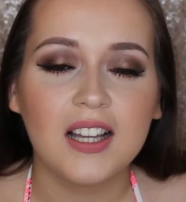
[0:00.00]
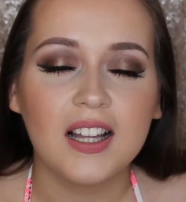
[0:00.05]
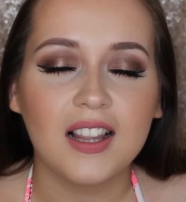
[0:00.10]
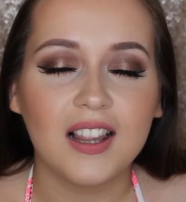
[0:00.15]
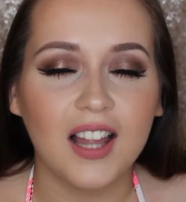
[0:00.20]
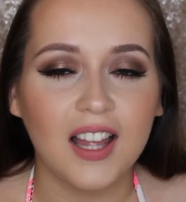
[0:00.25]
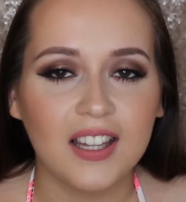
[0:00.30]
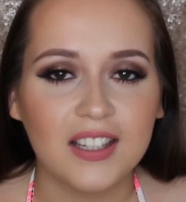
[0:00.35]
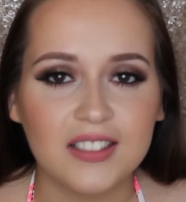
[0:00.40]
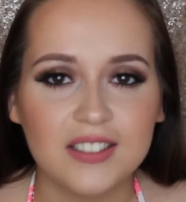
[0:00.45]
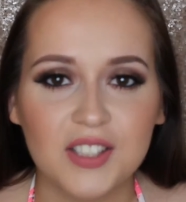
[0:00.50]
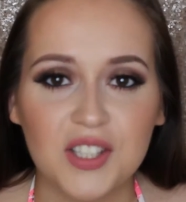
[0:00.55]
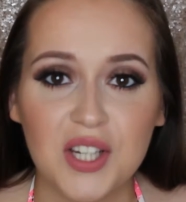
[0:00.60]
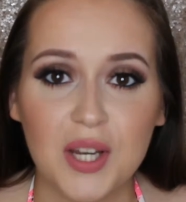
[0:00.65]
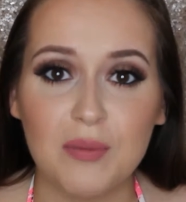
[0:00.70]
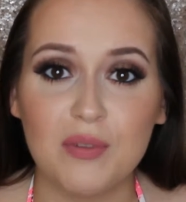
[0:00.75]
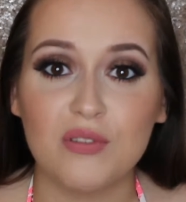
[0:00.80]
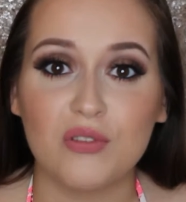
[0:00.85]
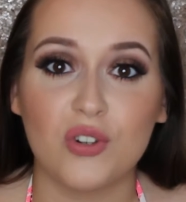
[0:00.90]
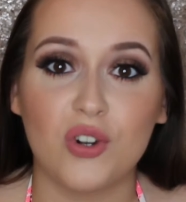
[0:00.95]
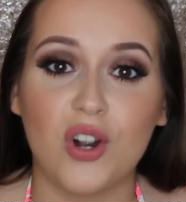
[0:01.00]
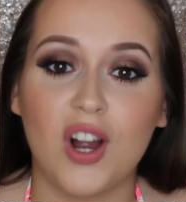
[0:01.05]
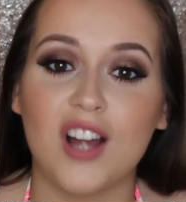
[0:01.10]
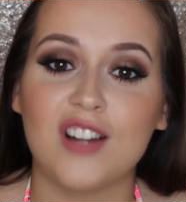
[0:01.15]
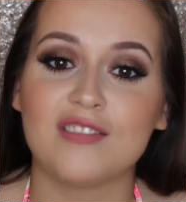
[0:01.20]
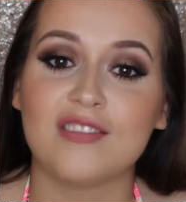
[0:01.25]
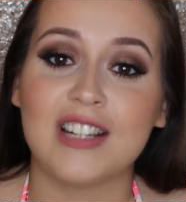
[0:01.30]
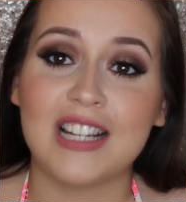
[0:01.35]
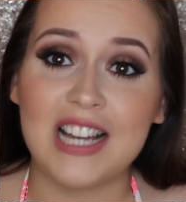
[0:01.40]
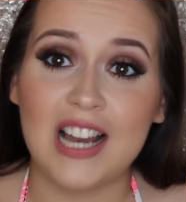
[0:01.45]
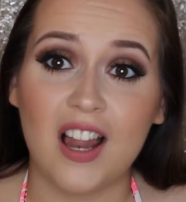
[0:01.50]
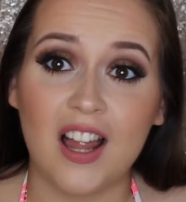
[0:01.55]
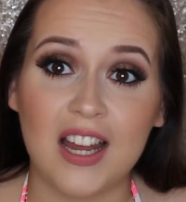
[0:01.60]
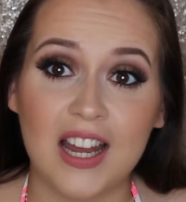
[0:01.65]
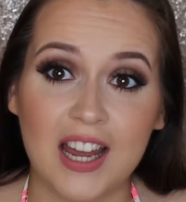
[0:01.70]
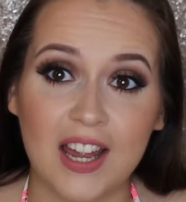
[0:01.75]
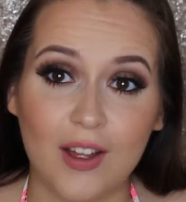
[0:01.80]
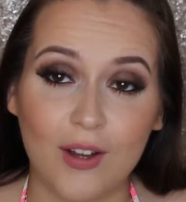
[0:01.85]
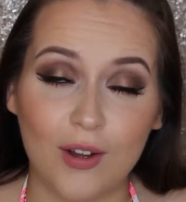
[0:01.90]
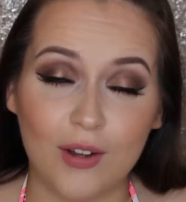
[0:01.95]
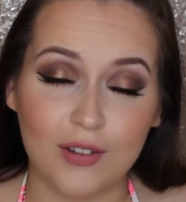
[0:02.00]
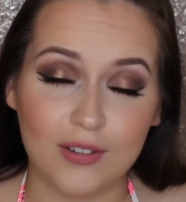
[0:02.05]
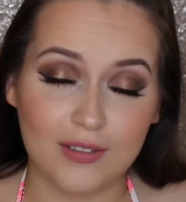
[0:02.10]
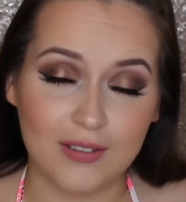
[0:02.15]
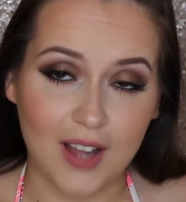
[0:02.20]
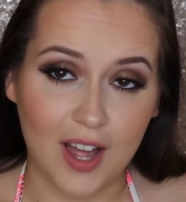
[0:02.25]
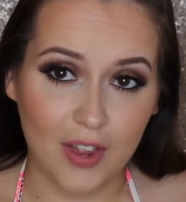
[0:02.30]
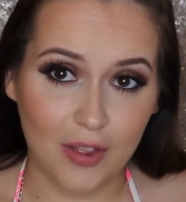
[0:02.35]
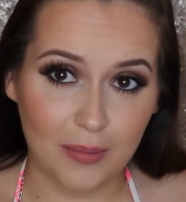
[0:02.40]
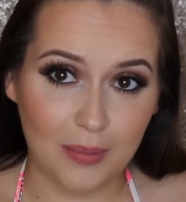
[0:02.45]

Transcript: Like, don't get me wrong, I really like it on other